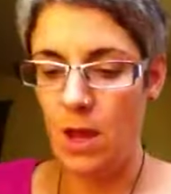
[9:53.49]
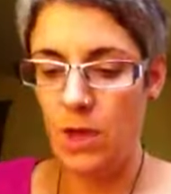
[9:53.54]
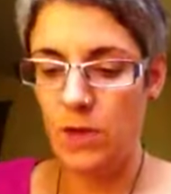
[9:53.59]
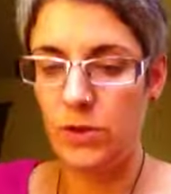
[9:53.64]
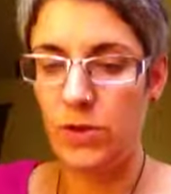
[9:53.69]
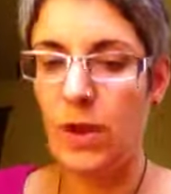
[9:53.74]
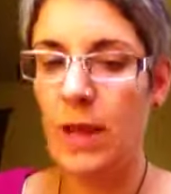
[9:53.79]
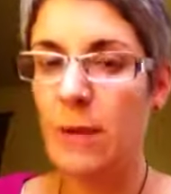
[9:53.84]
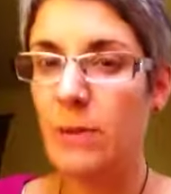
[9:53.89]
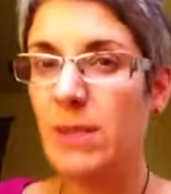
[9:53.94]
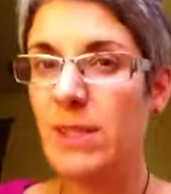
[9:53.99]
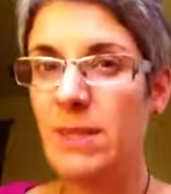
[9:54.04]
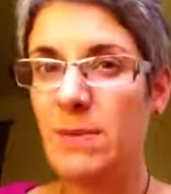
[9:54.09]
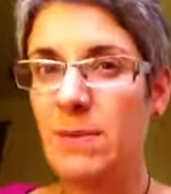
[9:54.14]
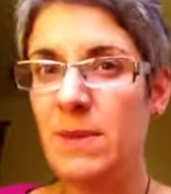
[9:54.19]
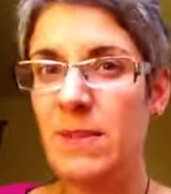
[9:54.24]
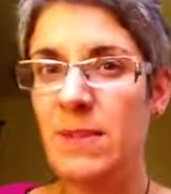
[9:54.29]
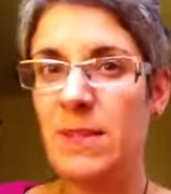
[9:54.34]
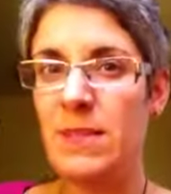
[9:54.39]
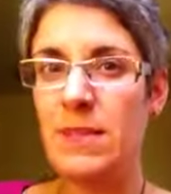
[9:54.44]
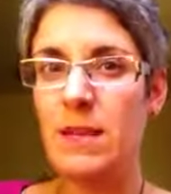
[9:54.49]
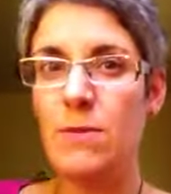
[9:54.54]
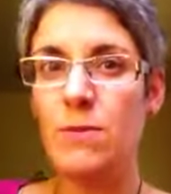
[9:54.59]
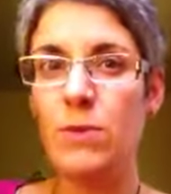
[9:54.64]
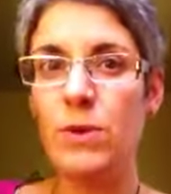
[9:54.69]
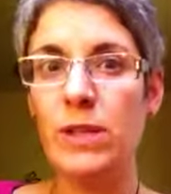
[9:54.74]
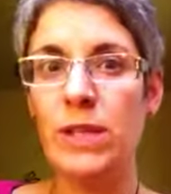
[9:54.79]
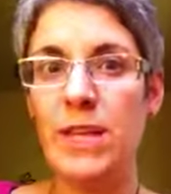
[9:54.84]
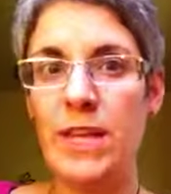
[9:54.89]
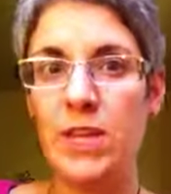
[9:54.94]
So that was some
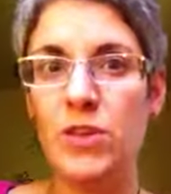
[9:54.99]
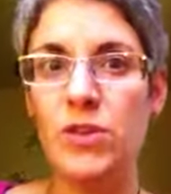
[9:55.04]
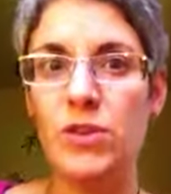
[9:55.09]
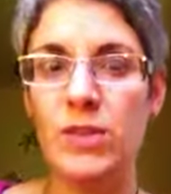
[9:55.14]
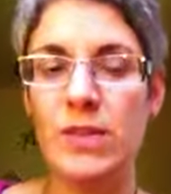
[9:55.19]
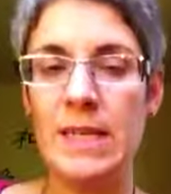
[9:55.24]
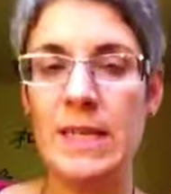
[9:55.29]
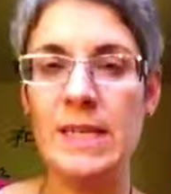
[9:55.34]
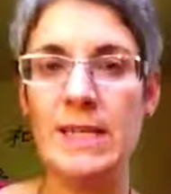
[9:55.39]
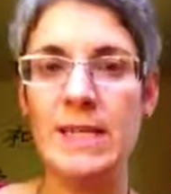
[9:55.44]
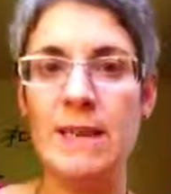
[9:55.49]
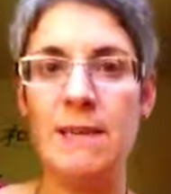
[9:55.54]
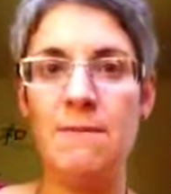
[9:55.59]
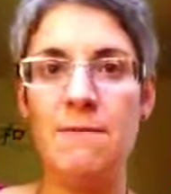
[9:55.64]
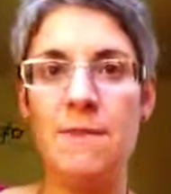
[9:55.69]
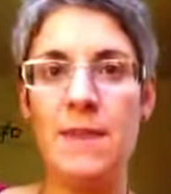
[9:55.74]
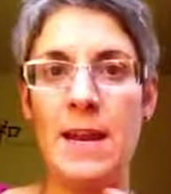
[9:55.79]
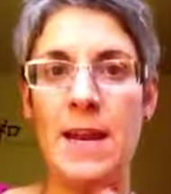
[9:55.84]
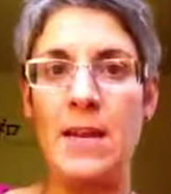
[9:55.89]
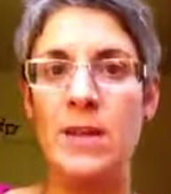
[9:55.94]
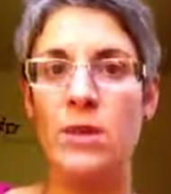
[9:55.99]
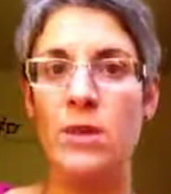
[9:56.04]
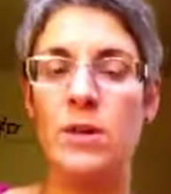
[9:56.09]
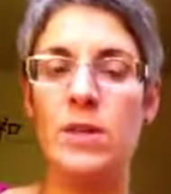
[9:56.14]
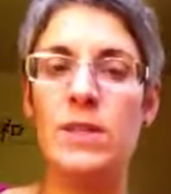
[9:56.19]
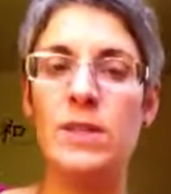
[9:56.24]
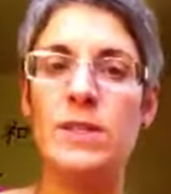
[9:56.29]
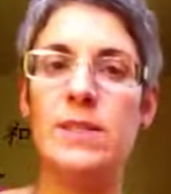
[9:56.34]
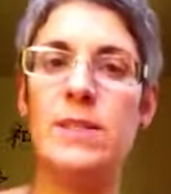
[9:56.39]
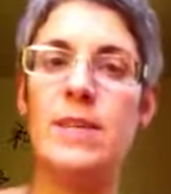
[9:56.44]
really interesting stuff that I
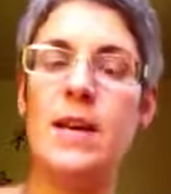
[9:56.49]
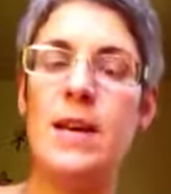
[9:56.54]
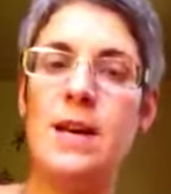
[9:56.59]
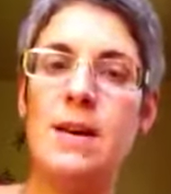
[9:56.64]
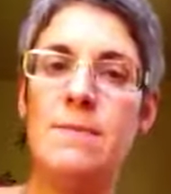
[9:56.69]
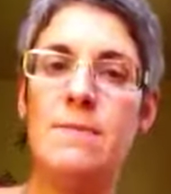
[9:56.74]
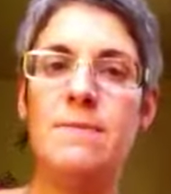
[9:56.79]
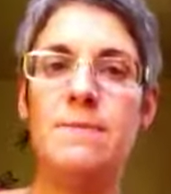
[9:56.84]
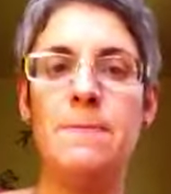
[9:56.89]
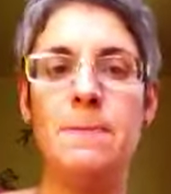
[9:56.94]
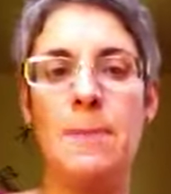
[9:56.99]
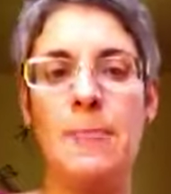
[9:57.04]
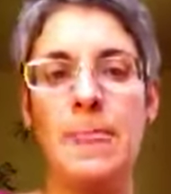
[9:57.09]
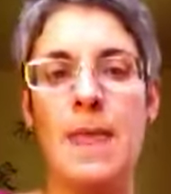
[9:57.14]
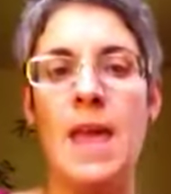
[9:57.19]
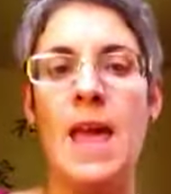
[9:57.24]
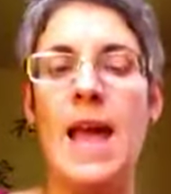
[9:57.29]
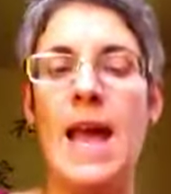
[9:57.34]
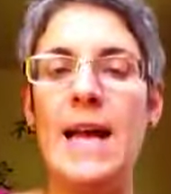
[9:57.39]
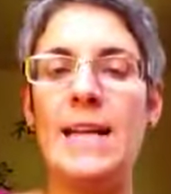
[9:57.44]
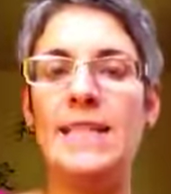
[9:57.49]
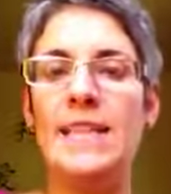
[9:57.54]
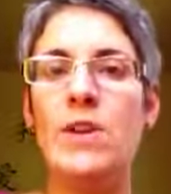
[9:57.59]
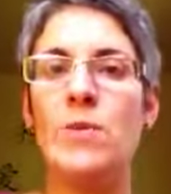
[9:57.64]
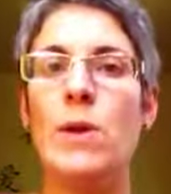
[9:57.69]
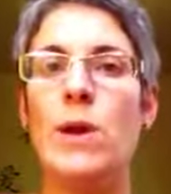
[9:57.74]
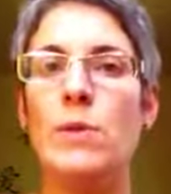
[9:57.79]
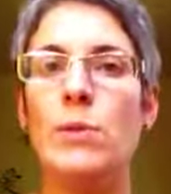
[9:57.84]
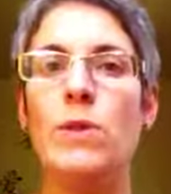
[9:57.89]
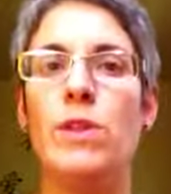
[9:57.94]
noticed as I
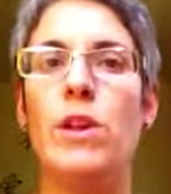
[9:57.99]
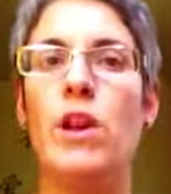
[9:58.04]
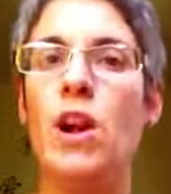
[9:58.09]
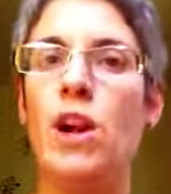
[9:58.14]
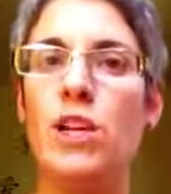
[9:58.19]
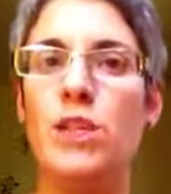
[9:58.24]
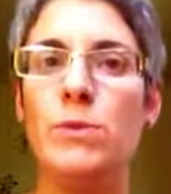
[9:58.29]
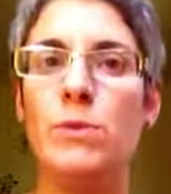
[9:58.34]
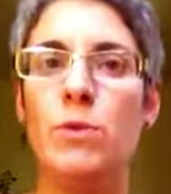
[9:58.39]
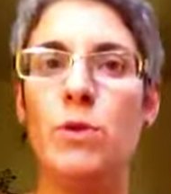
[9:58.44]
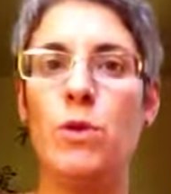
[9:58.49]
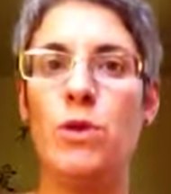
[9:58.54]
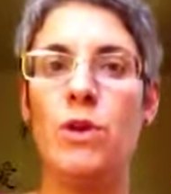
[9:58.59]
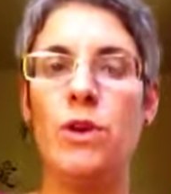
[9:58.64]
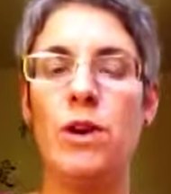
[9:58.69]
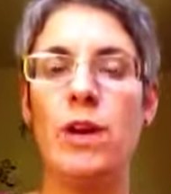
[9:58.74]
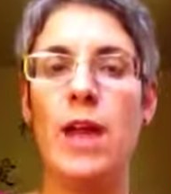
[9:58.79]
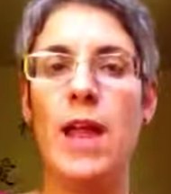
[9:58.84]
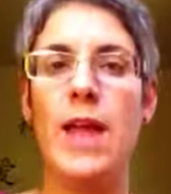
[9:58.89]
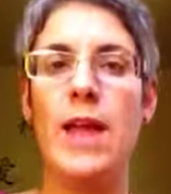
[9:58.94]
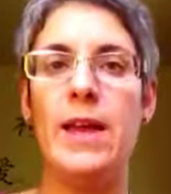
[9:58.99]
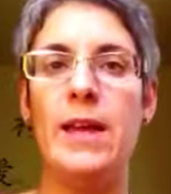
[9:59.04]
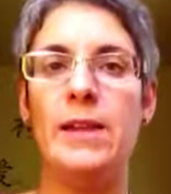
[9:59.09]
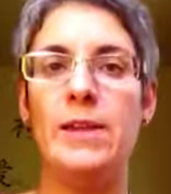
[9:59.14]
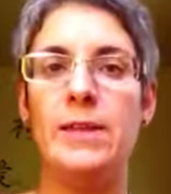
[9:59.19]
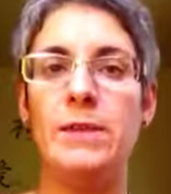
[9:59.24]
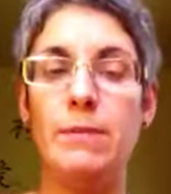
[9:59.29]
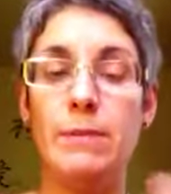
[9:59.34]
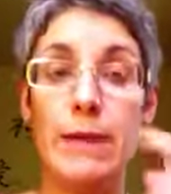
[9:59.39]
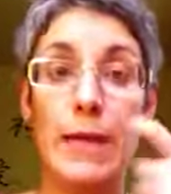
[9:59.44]
read with the cards more
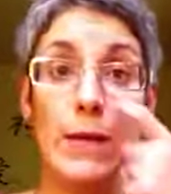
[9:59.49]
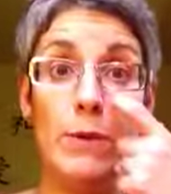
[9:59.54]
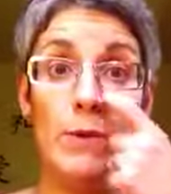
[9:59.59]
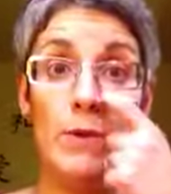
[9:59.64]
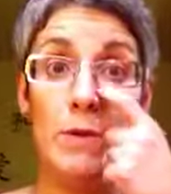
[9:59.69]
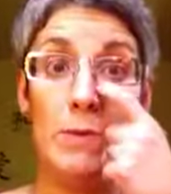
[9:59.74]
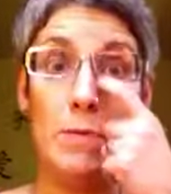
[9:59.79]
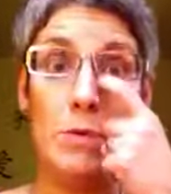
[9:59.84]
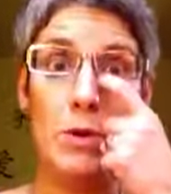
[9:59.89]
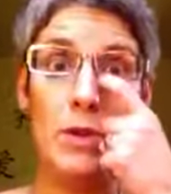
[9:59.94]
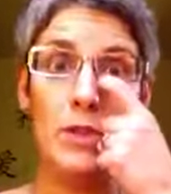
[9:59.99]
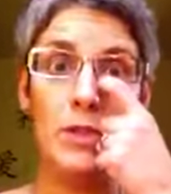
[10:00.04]
and played with them more.